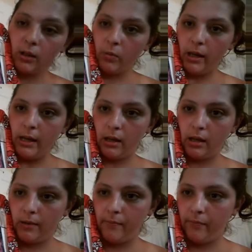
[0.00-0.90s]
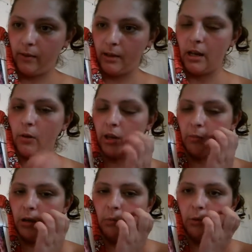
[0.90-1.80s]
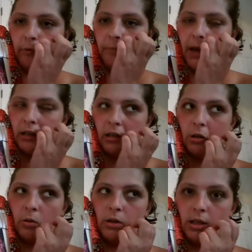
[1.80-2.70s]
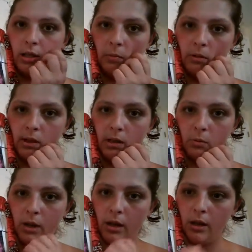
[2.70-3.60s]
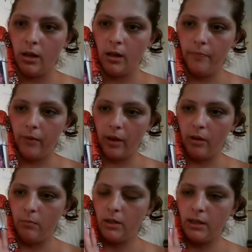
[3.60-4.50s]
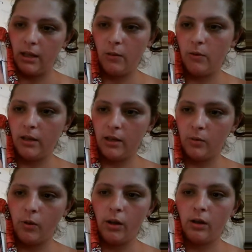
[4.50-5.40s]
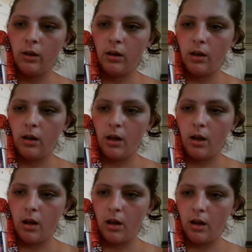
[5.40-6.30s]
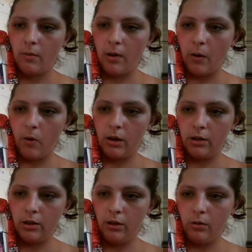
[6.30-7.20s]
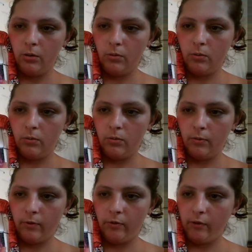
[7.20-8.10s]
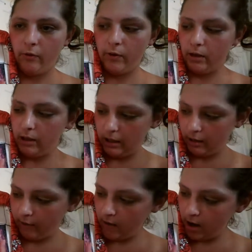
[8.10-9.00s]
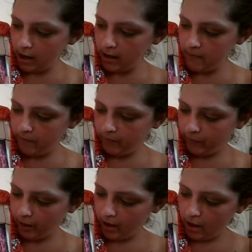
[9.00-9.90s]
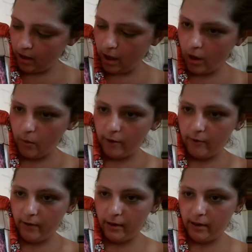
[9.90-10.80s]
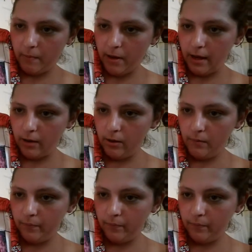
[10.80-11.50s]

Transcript: week, because I don't think I'm going to move back to Cozy Stumps this week. I think I'm going to stay with this one. I want to fill in the fairy. I want to fill in the bottle.